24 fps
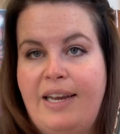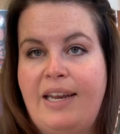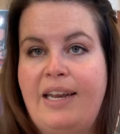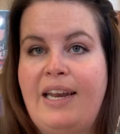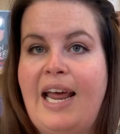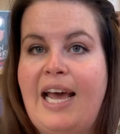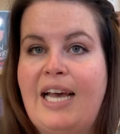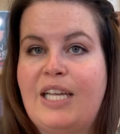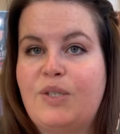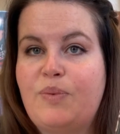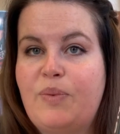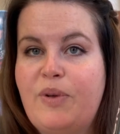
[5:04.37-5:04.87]
and
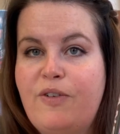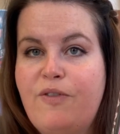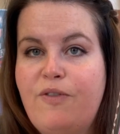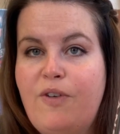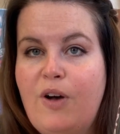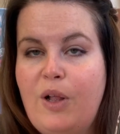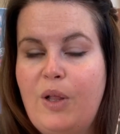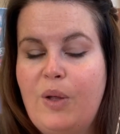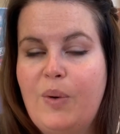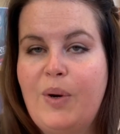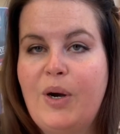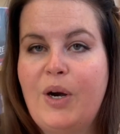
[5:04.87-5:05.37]
as we
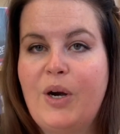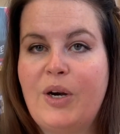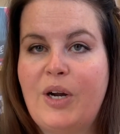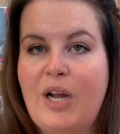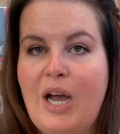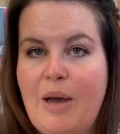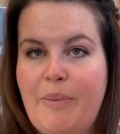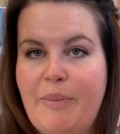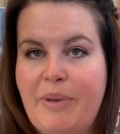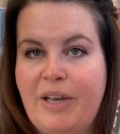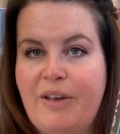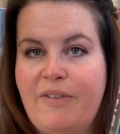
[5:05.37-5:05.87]
follow her
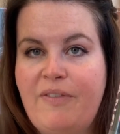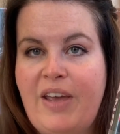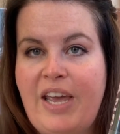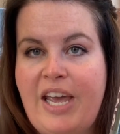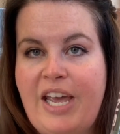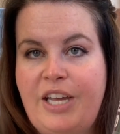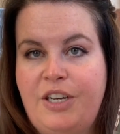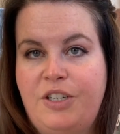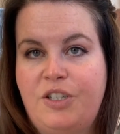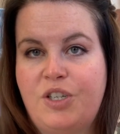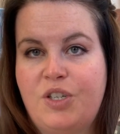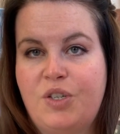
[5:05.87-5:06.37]
coming of
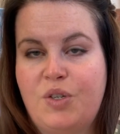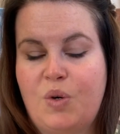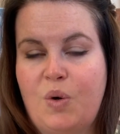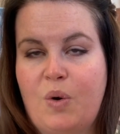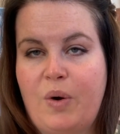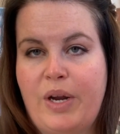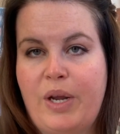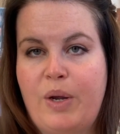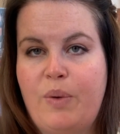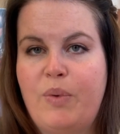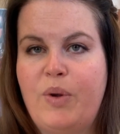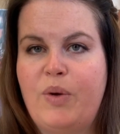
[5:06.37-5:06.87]
age
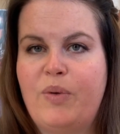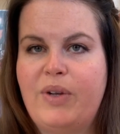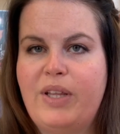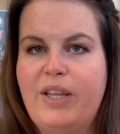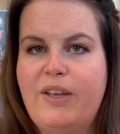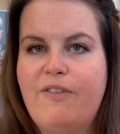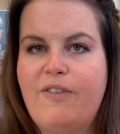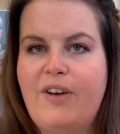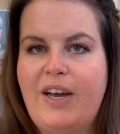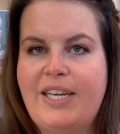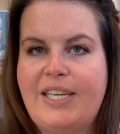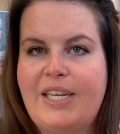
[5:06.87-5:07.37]
story, we really
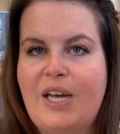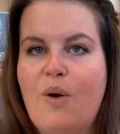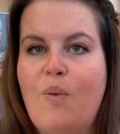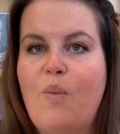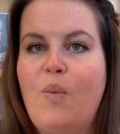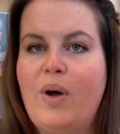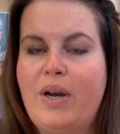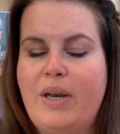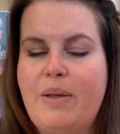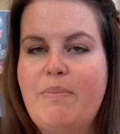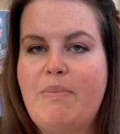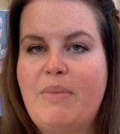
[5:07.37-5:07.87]
find out
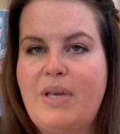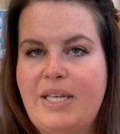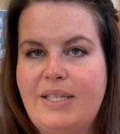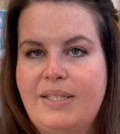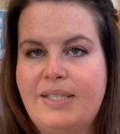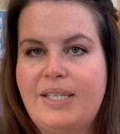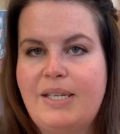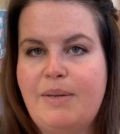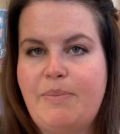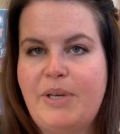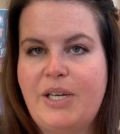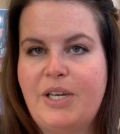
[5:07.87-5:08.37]
what it
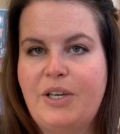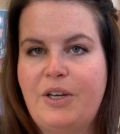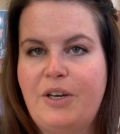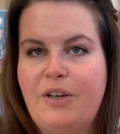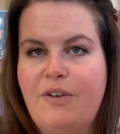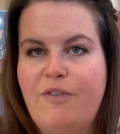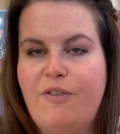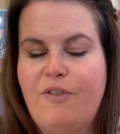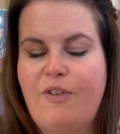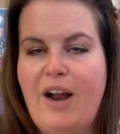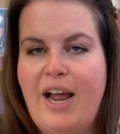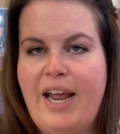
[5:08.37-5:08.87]
means to be a
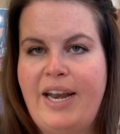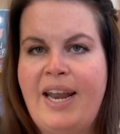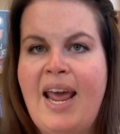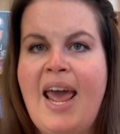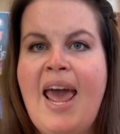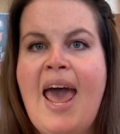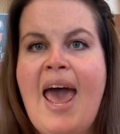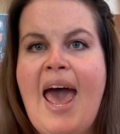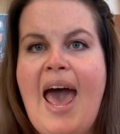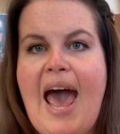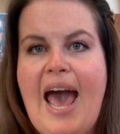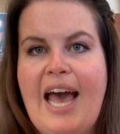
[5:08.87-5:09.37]
good friend
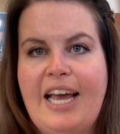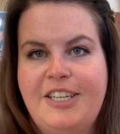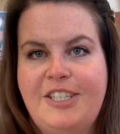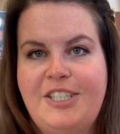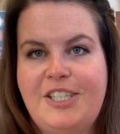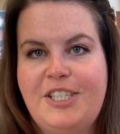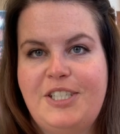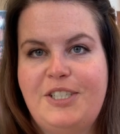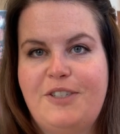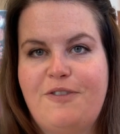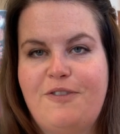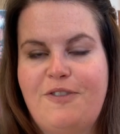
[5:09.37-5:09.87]
as
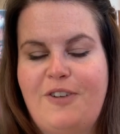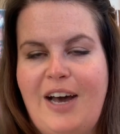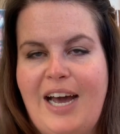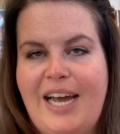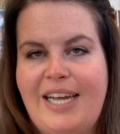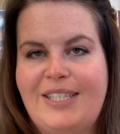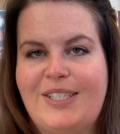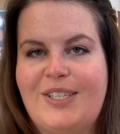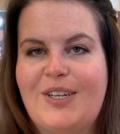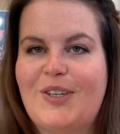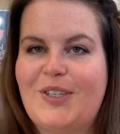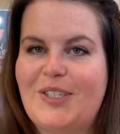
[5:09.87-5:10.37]
she
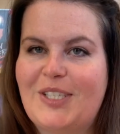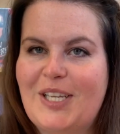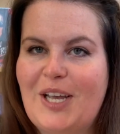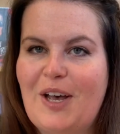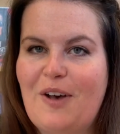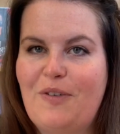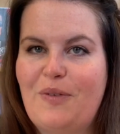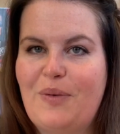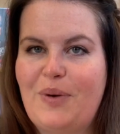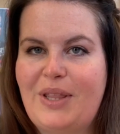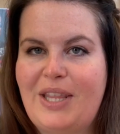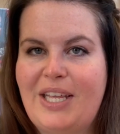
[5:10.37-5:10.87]
defines
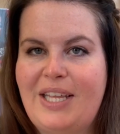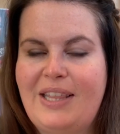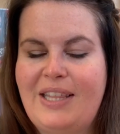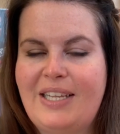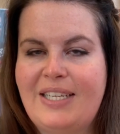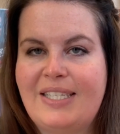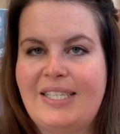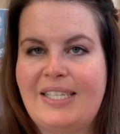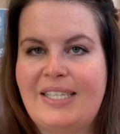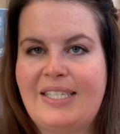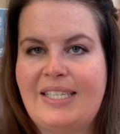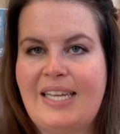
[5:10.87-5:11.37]
herself within the
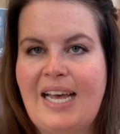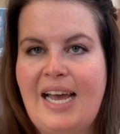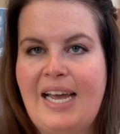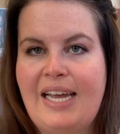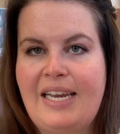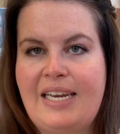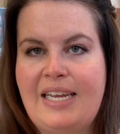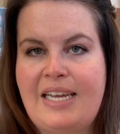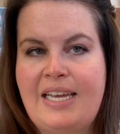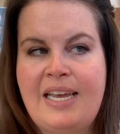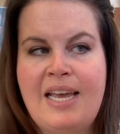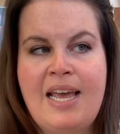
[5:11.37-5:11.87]

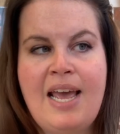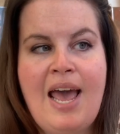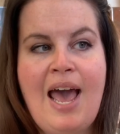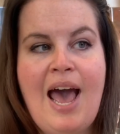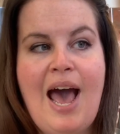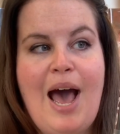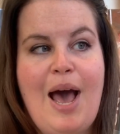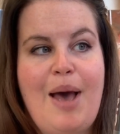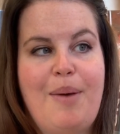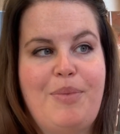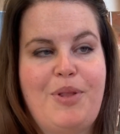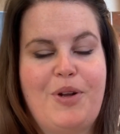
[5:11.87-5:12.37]
society.
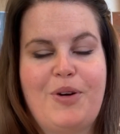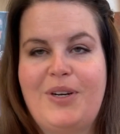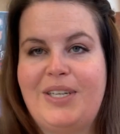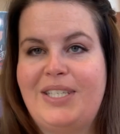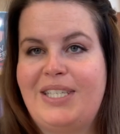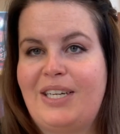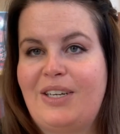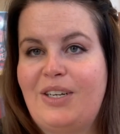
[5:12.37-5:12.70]
There is